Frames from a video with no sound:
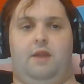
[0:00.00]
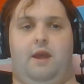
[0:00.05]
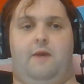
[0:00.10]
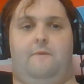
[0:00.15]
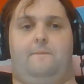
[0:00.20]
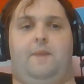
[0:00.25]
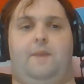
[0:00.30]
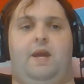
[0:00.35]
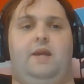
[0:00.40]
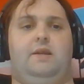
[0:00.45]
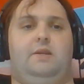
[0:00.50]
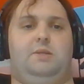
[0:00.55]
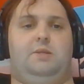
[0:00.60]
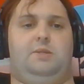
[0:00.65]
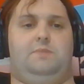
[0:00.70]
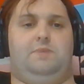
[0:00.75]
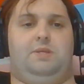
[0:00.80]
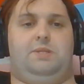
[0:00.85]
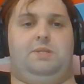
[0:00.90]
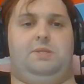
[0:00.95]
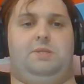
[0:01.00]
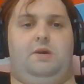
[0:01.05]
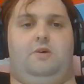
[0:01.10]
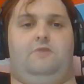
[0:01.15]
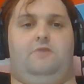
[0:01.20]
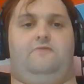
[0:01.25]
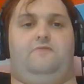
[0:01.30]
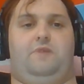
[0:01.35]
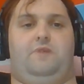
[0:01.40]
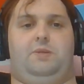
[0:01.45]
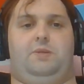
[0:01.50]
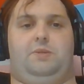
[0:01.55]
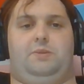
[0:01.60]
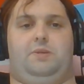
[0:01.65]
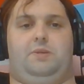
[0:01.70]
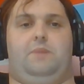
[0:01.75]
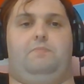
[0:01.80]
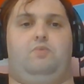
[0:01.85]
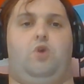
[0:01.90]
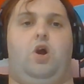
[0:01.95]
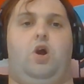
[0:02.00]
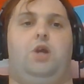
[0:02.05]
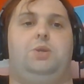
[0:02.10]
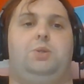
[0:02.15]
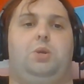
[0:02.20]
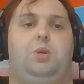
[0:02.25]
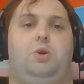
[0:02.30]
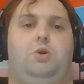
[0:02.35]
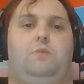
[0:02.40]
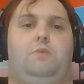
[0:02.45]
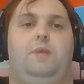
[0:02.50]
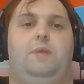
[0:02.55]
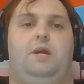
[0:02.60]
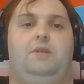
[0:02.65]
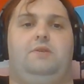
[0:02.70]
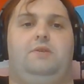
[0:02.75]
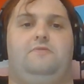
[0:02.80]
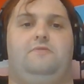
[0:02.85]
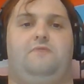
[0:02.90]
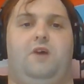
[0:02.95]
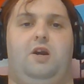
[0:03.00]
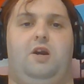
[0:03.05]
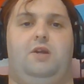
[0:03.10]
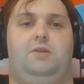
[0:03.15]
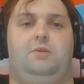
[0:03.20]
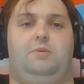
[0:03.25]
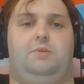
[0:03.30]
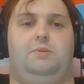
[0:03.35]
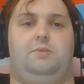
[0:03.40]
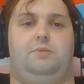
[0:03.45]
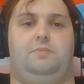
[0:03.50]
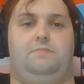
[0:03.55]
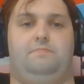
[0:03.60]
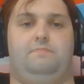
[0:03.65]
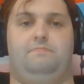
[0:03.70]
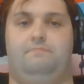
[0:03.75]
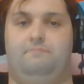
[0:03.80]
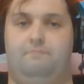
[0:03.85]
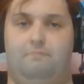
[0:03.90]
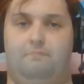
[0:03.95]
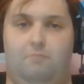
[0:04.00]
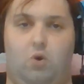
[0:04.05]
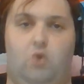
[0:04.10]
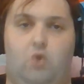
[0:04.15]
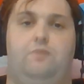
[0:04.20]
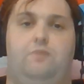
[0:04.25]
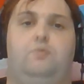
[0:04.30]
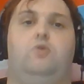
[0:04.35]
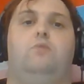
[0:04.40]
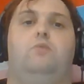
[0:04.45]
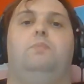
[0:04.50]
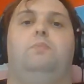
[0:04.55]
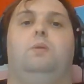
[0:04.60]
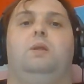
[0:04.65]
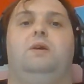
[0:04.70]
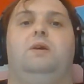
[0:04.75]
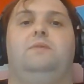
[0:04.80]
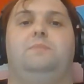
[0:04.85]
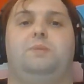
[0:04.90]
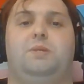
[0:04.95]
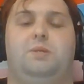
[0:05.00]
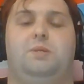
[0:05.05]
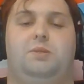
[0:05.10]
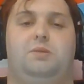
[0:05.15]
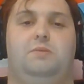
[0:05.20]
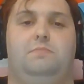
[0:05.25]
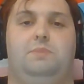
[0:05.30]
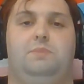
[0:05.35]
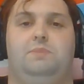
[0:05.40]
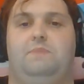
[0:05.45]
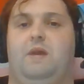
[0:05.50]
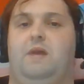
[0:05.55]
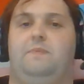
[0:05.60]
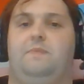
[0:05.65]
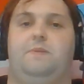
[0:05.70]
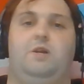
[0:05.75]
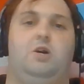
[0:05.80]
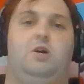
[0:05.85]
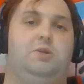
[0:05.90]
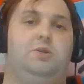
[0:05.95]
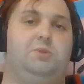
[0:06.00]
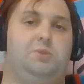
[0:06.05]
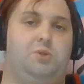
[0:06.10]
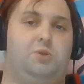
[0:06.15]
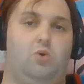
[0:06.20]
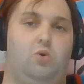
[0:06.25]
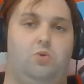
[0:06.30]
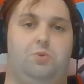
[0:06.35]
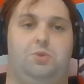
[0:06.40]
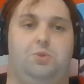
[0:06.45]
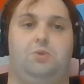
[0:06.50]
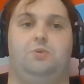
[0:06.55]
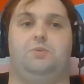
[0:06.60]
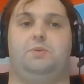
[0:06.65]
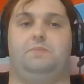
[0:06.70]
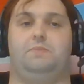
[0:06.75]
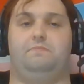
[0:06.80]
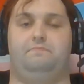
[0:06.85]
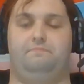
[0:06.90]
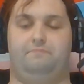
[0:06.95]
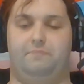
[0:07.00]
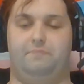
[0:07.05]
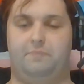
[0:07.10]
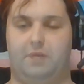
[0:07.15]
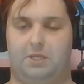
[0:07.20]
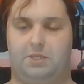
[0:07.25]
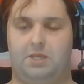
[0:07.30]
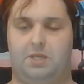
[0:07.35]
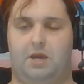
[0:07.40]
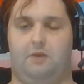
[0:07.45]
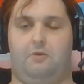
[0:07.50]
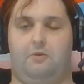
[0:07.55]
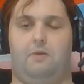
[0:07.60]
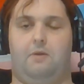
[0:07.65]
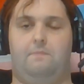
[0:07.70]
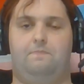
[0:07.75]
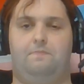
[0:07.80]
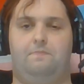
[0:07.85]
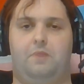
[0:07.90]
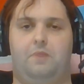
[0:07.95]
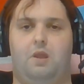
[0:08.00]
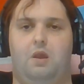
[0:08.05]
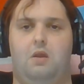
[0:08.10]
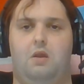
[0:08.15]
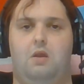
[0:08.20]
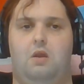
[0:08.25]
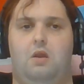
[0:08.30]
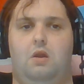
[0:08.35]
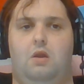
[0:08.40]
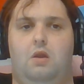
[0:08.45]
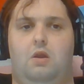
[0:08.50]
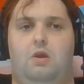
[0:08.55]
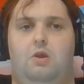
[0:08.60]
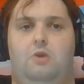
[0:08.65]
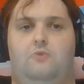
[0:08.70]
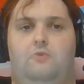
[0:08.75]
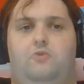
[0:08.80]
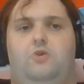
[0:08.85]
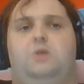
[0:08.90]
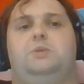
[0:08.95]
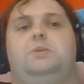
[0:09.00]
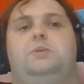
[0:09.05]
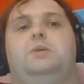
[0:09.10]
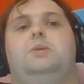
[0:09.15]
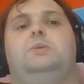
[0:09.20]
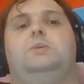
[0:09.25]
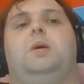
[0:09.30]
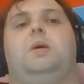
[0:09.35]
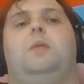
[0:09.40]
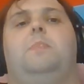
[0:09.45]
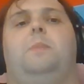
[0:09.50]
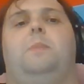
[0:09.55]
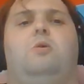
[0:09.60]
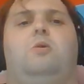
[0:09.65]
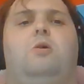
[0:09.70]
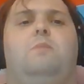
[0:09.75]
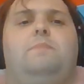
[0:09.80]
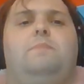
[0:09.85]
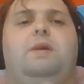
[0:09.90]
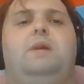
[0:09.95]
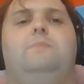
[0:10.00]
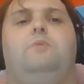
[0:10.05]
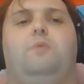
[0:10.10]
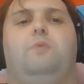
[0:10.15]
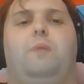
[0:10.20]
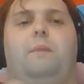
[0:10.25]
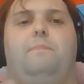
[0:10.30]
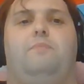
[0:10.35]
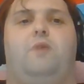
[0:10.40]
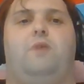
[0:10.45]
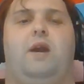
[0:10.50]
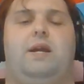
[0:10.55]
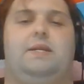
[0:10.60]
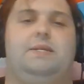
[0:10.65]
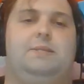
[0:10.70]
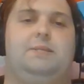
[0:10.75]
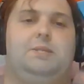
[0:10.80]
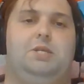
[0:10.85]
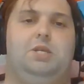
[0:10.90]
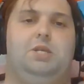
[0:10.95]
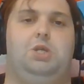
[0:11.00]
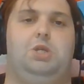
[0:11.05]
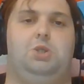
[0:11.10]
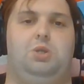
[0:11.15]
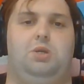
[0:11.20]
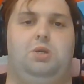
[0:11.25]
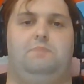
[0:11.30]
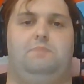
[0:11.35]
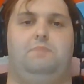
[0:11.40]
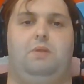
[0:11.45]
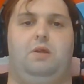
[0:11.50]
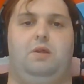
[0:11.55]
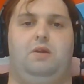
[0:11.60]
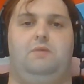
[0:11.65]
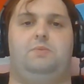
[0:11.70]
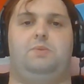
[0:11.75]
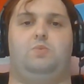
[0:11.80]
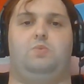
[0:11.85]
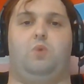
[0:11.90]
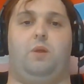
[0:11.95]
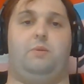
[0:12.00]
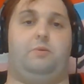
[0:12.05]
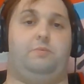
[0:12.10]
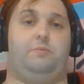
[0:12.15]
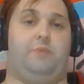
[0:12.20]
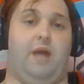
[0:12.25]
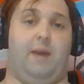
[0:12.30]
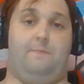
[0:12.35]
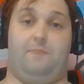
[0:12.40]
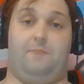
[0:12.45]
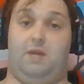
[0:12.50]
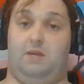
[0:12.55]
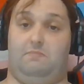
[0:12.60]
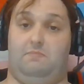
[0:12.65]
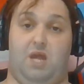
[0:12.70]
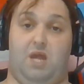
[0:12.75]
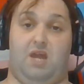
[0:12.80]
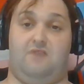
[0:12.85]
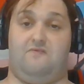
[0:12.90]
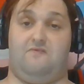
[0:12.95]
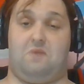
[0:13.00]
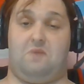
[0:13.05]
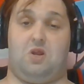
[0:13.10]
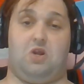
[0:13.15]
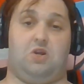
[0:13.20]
Now, paganism itself is a broad term that defines multiple belief systems, pantheons, cultures, etc. For instance, there are people that practice indigenous beliefs, whether that be Native